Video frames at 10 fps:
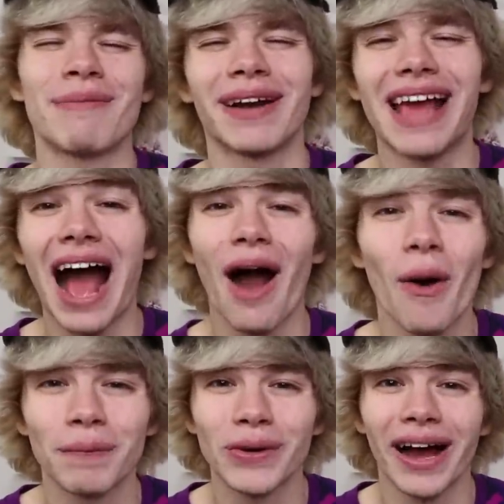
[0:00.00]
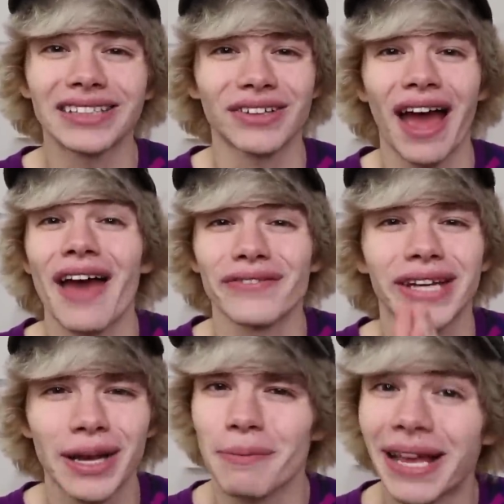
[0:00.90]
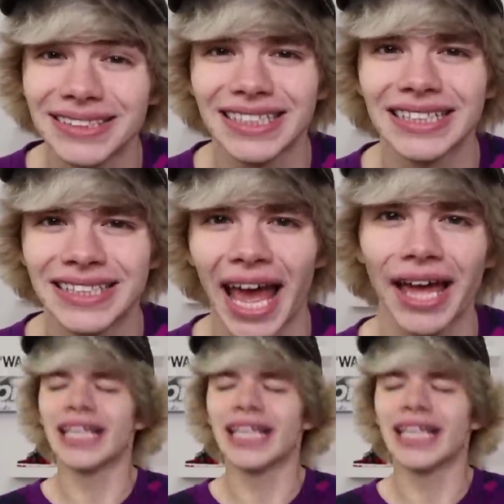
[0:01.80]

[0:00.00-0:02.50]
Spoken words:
everybody, I hope you guys are having an amazing day.